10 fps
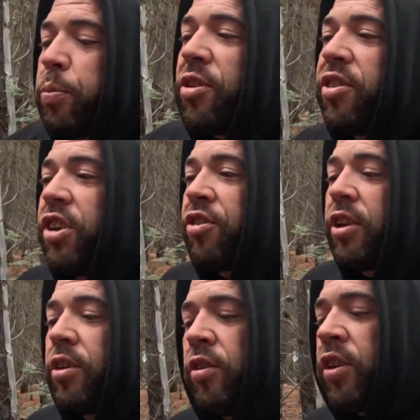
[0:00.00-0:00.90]

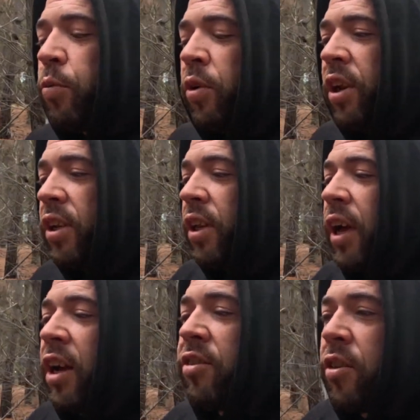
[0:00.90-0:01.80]
position than when I did
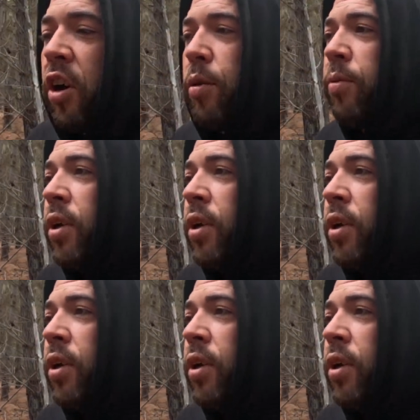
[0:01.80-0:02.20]
last time.